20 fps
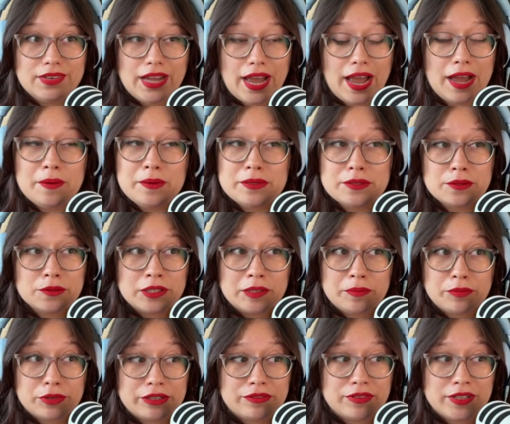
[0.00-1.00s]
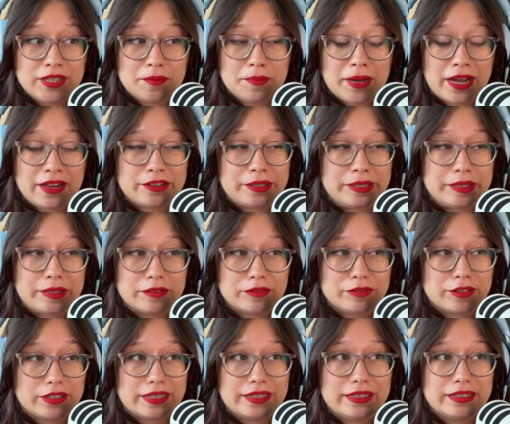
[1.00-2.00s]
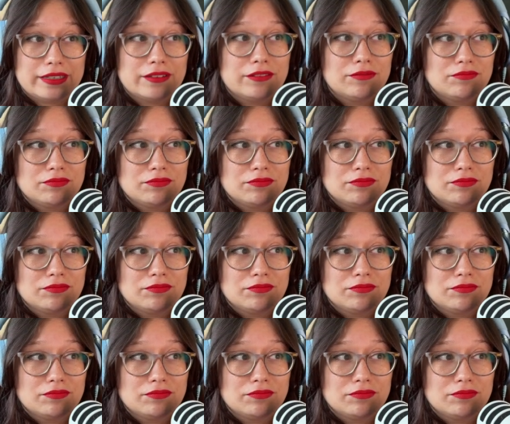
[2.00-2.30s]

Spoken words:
I was only briefly a ballerina for like